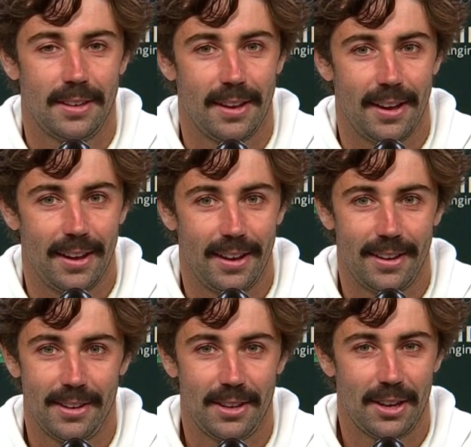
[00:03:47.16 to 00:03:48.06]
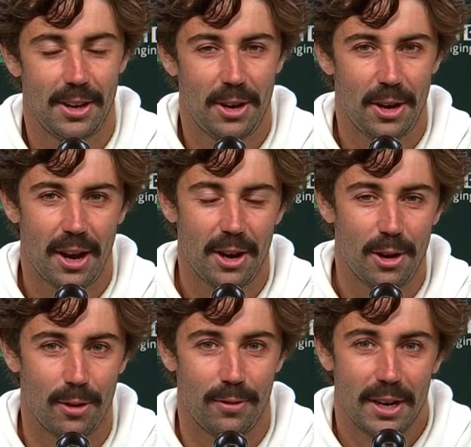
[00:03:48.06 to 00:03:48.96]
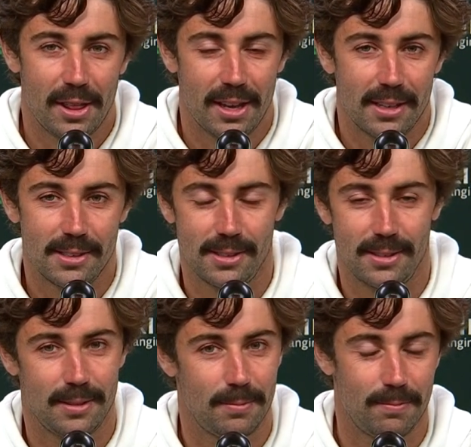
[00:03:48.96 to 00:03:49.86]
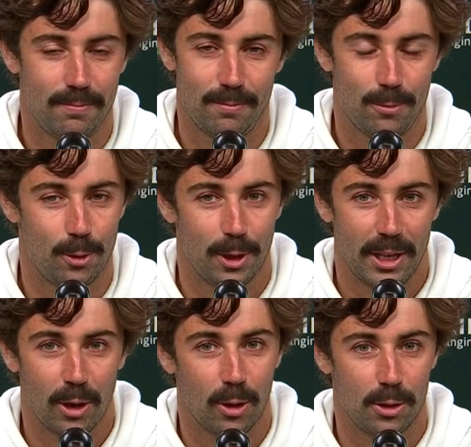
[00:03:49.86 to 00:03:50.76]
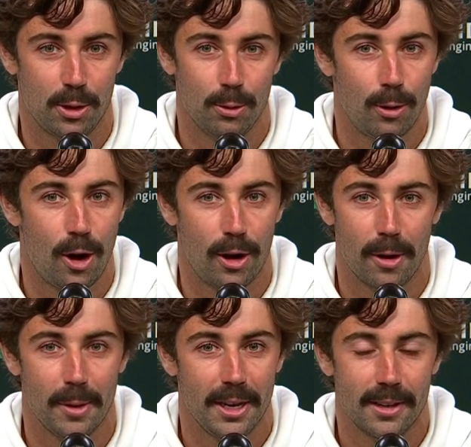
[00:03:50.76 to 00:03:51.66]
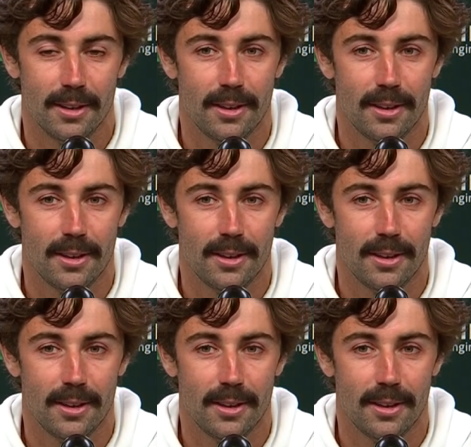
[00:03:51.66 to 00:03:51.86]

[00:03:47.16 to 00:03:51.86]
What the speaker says: I don't know if anything's really gone too wrong.